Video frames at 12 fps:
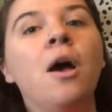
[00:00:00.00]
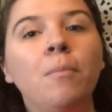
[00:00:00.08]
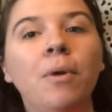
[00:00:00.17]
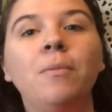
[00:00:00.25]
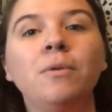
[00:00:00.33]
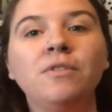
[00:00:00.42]

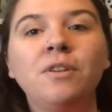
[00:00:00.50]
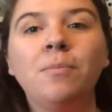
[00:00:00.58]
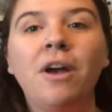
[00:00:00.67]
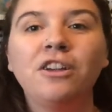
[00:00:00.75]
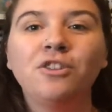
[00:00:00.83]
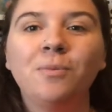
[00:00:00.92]
but mostly
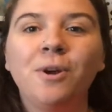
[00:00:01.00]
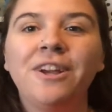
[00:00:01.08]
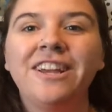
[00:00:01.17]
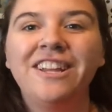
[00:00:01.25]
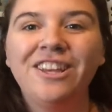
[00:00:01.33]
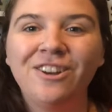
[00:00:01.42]
Poshmark,
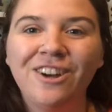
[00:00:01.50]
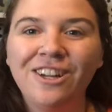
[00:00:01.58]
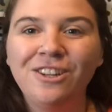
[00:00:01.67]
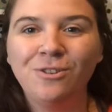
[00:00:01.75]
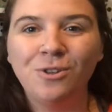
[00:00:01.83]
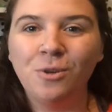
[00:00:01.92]
and here on
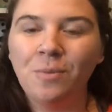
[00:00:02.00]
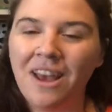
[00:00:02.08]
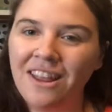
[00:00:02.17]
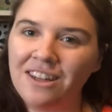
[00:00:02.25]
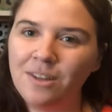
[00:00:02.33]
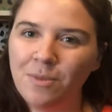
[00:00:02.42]
YouTube, I
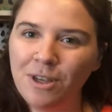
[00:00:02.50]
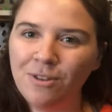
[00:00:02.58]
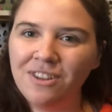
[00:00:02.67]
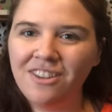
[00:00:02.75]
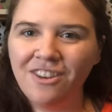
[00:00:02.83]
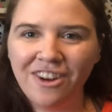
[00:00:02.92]
like to make
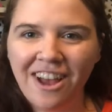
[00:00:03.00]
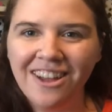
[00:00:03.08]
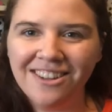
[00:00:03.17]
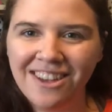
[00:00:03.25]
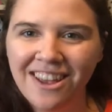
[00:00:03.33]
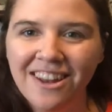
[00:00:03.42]
reseller
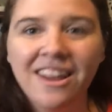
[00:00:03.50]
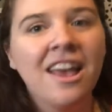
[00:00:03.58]
content.